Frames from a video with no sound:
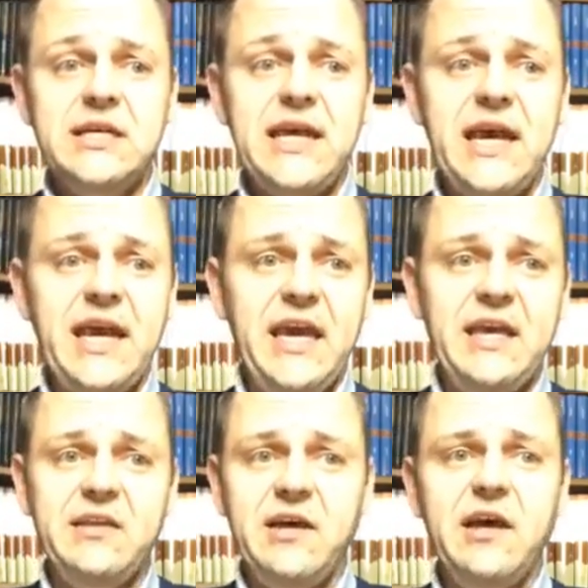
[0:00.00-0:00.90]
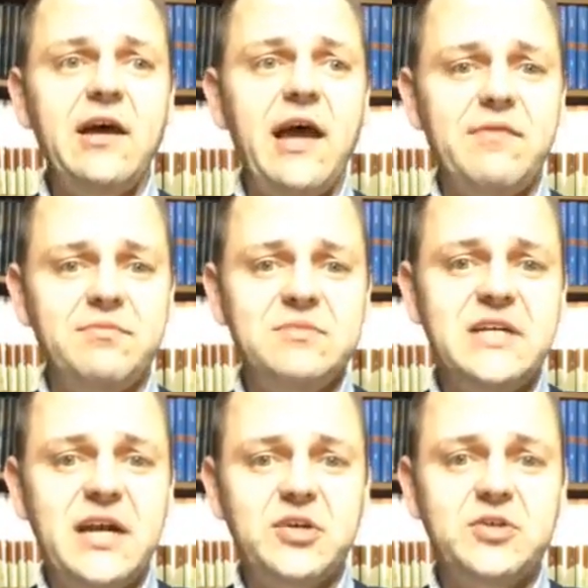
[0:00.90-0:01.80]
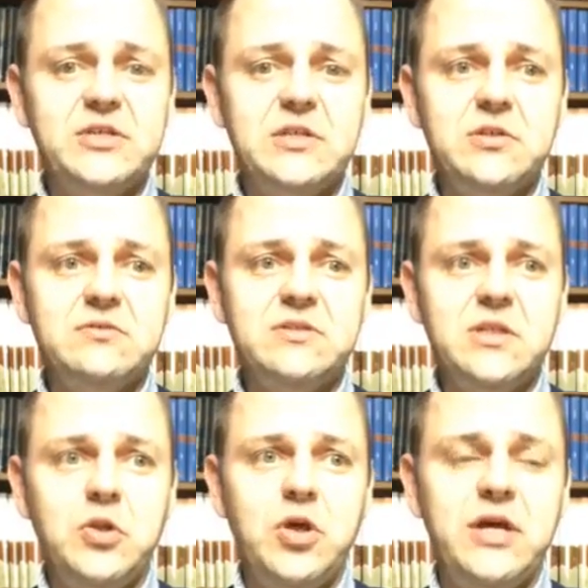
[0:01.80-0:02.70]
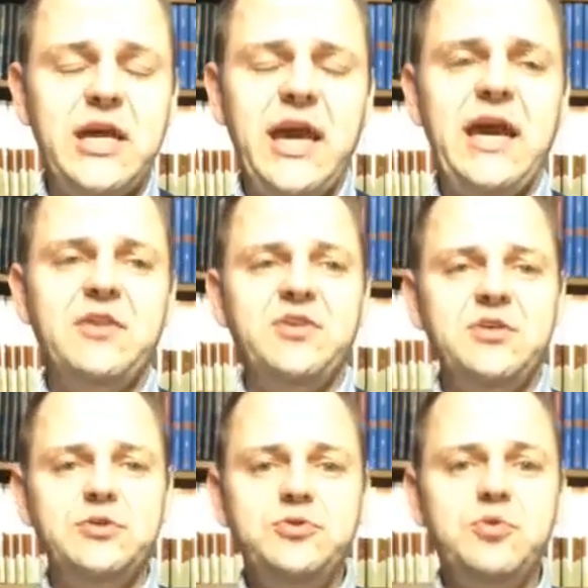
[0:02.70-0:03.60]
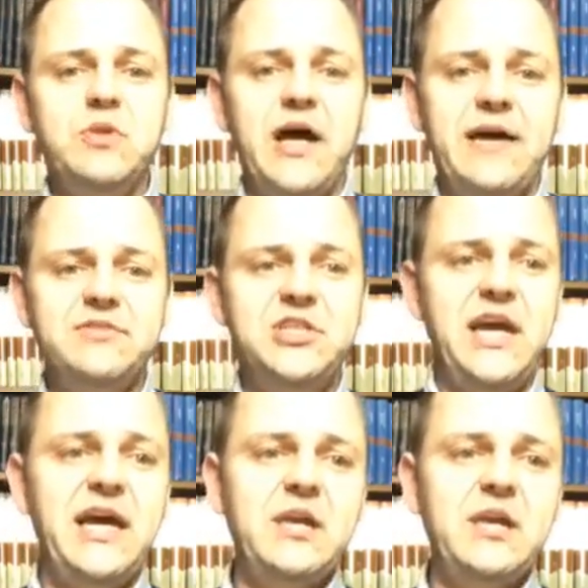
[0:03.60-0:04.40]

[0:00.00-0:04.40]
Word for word: And uh, I've got a good look at the YouTube live chat.